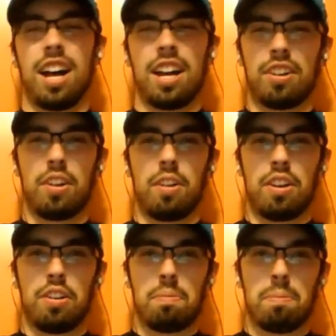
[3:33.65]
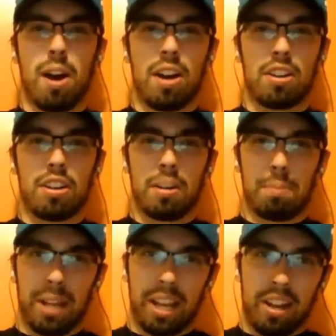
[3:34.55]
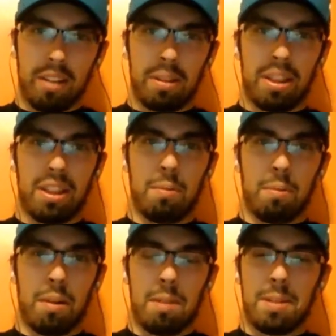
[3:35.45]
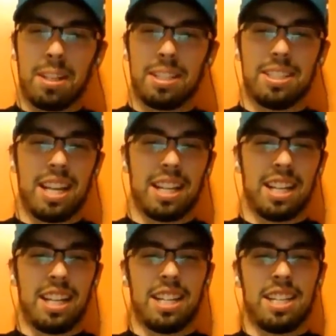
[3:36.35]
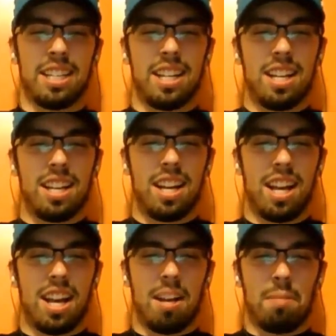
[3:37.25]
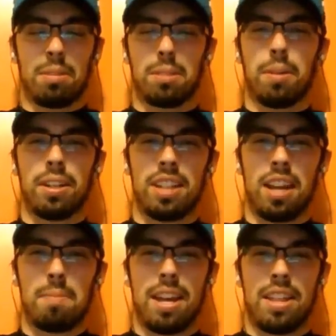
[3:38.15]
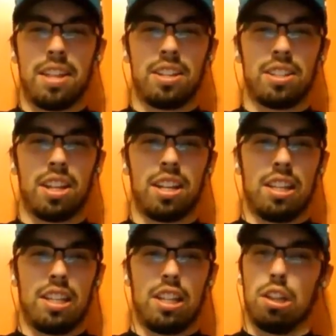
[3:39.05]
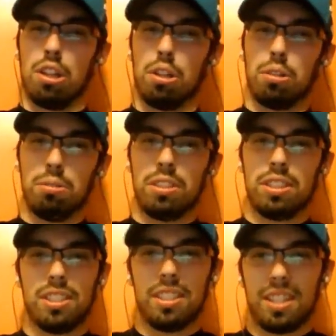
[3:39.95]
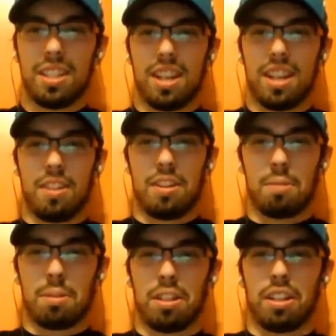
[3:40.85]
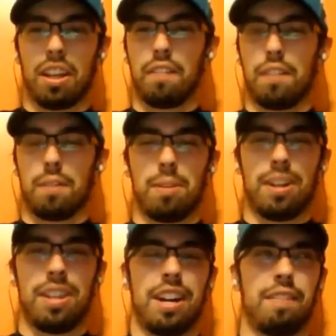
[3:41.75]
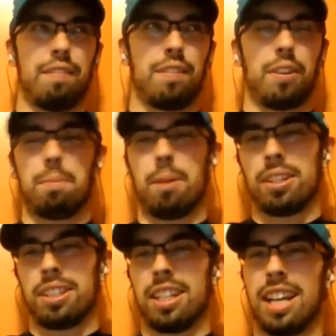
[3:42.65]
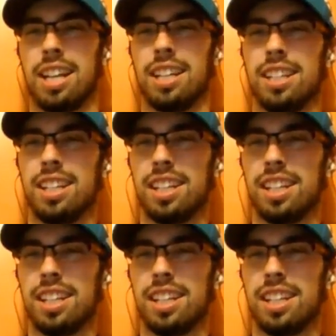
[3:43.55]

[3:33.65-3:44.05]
I don't know, a new monitor to play on with a 1 millisecond response time and then suddenly lose. I know you were looking for one there for Boxing Day.